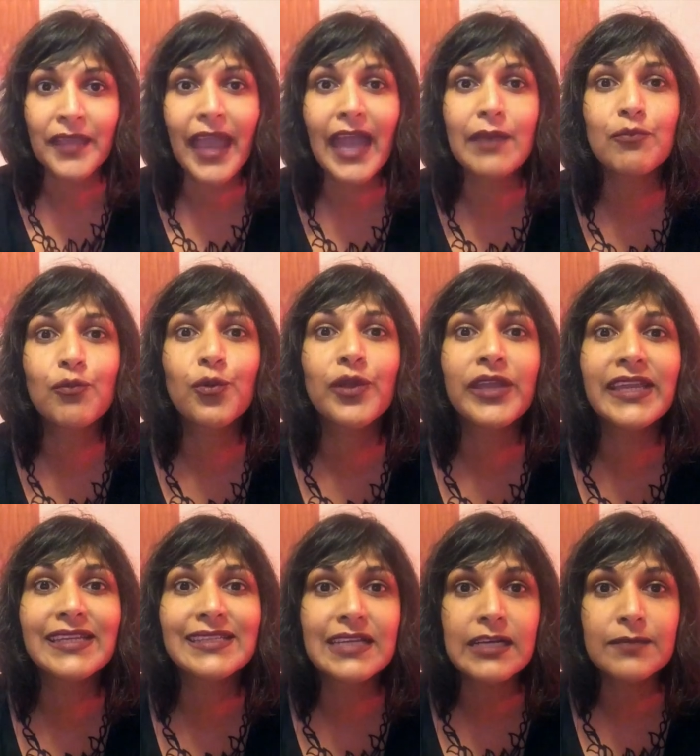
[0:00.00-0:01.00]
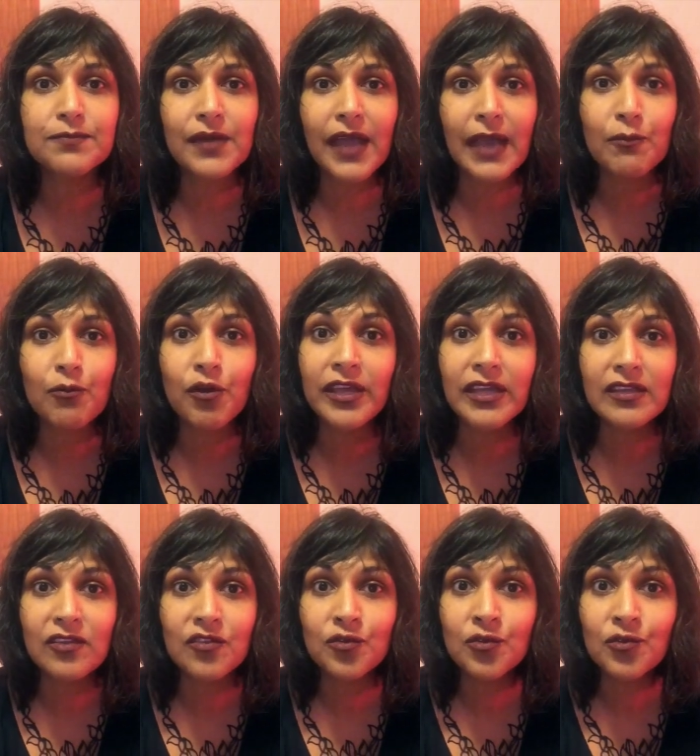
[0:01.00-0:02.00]
and bring it up and bring it
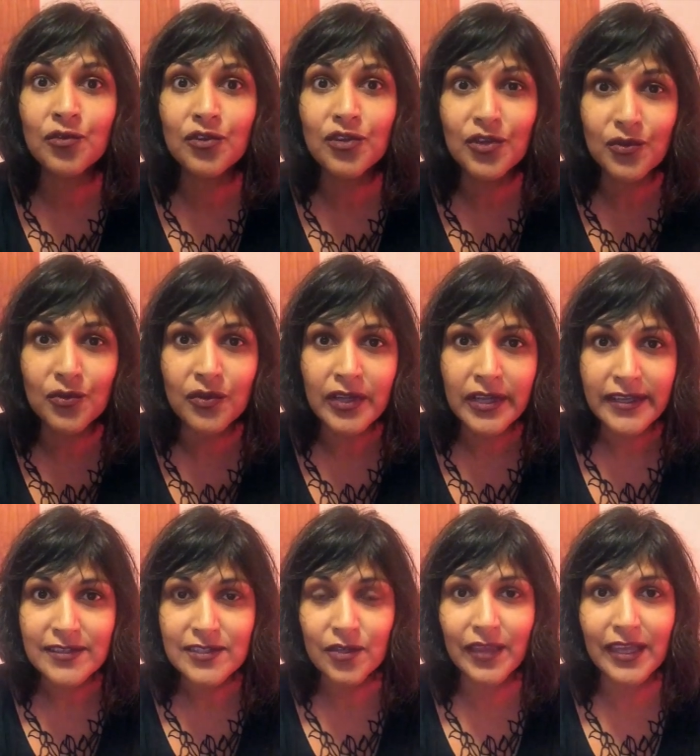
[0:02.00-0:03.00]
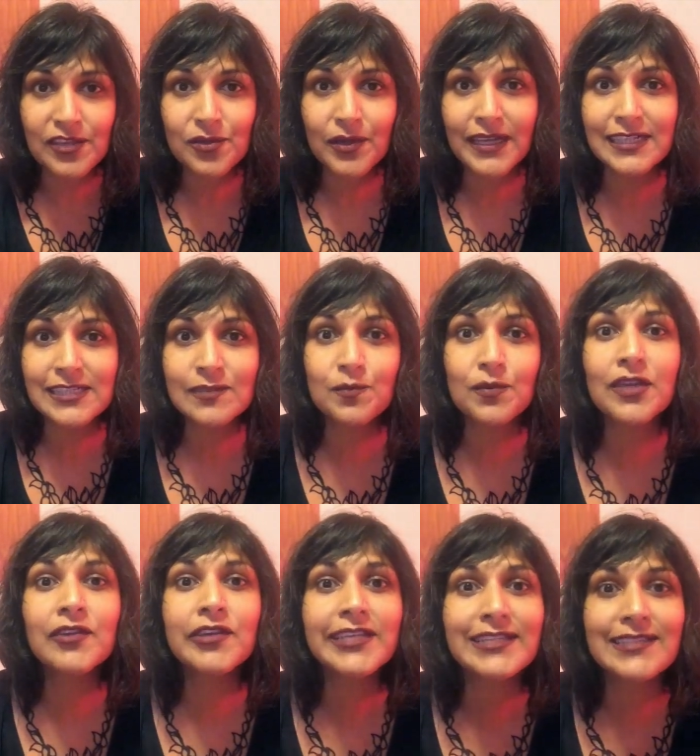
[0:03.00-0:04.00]
through you so that you can
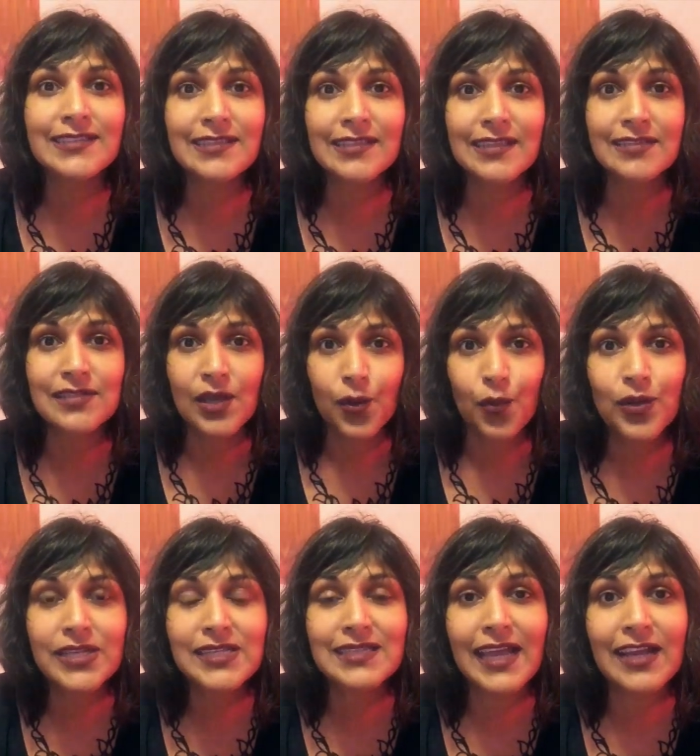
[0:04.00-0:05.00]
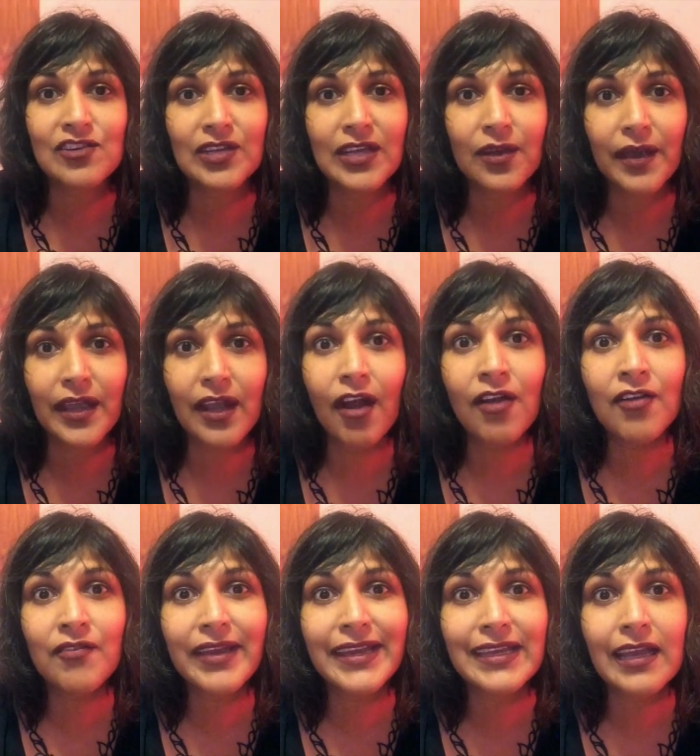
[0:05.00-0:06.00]
experience this, what is actually going on
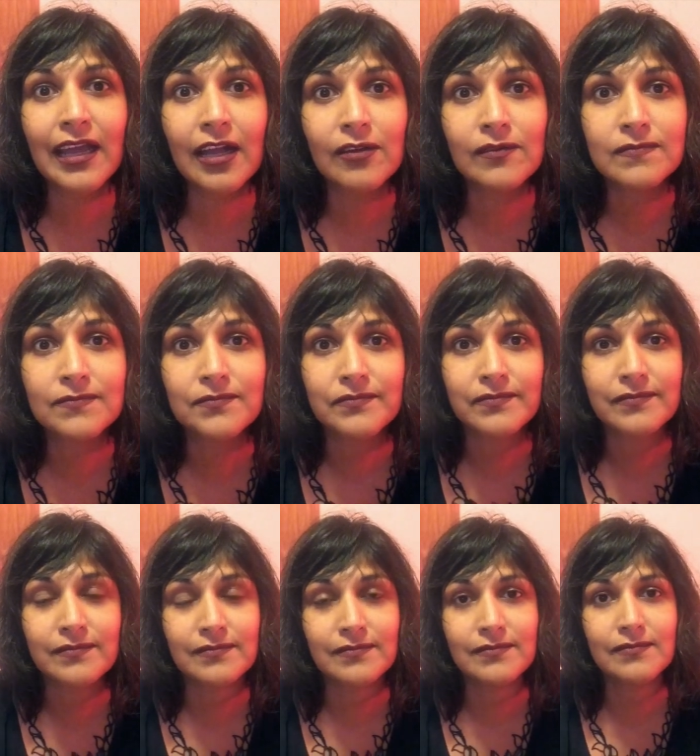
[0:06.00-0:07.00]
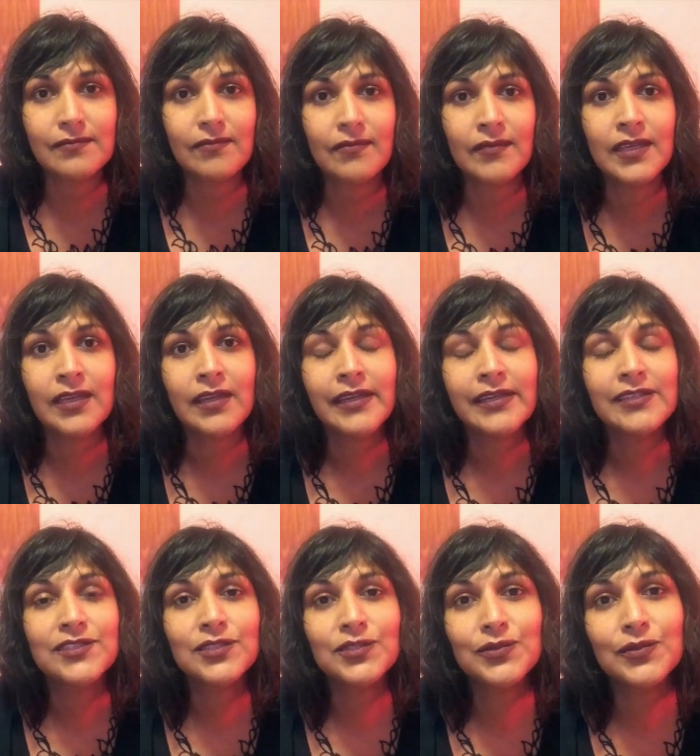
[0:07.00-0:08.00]
right now.
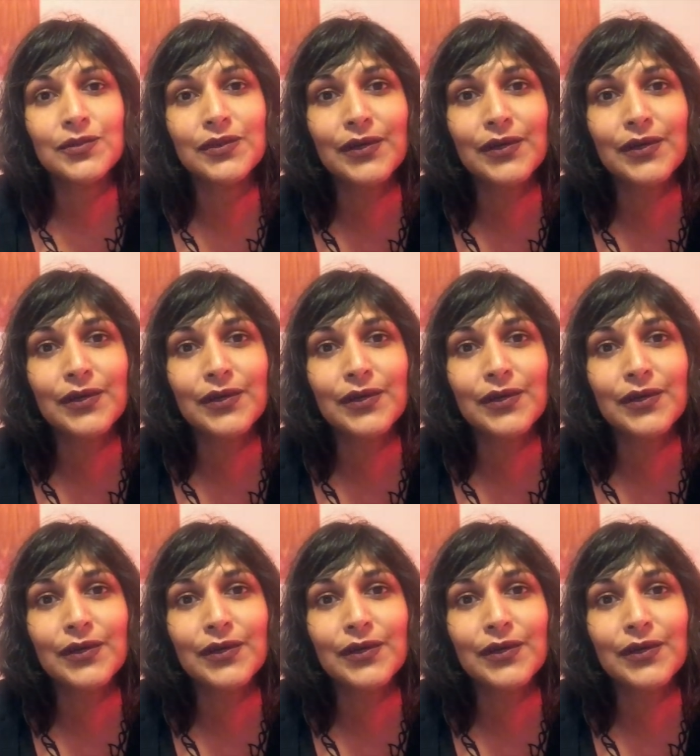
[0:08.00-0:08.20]
So,